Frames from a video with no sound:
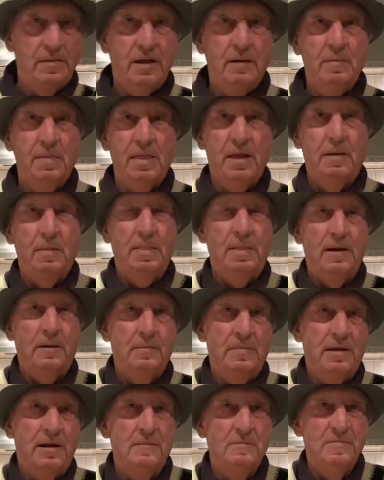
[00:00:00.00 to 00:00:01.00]
I like
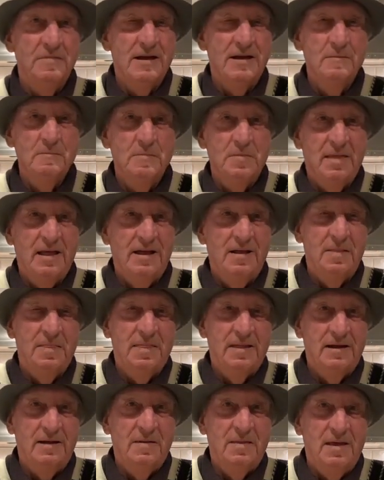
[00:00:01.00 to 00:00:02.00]
that. That's
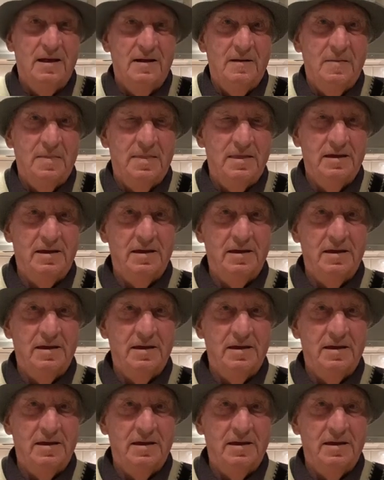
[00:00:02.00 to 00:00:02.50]
very good.